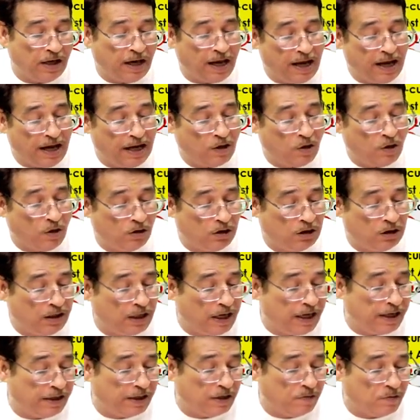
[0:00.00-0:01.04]
add all the
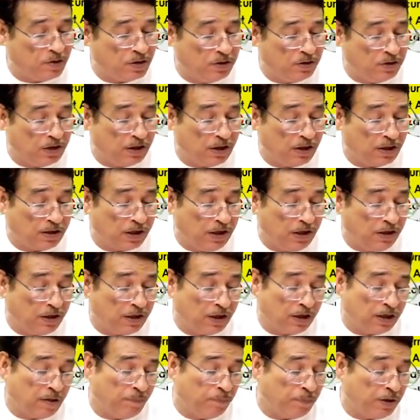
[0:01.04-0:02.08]
items, deduct
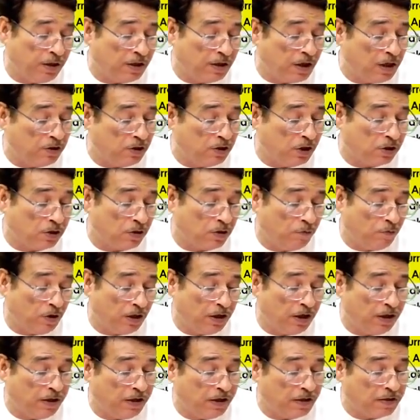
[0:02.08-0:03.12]
intercompany transaction
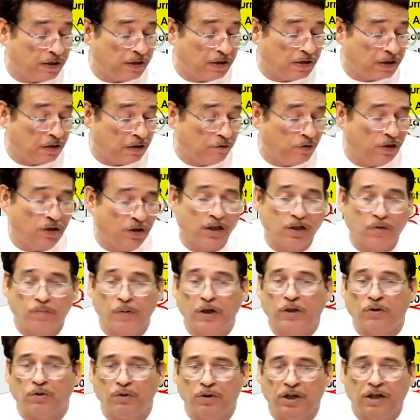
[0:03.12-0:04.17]
160 with
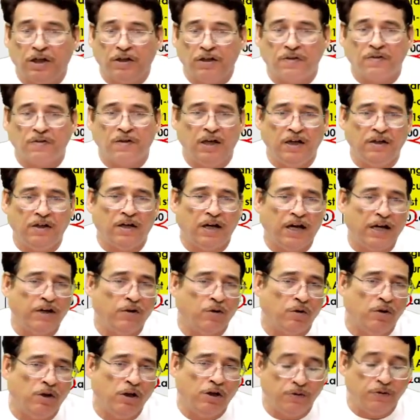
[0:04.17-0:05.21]
respect to debtors creditor. I
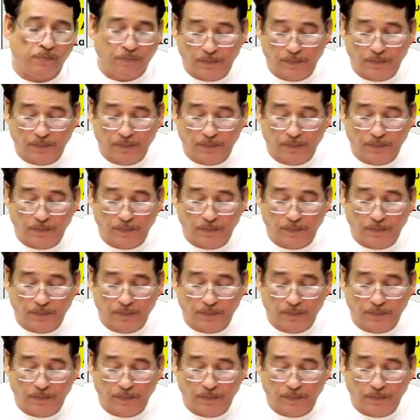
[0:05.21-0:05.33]
told you.